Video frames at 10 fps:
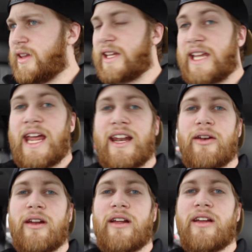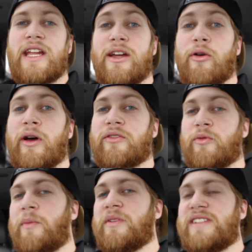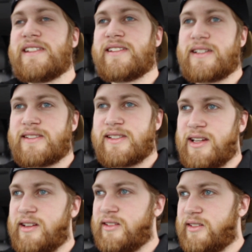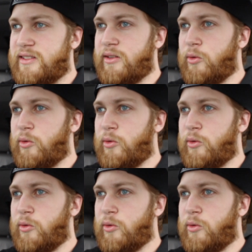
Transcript: the Canon EOS Rebel T6 is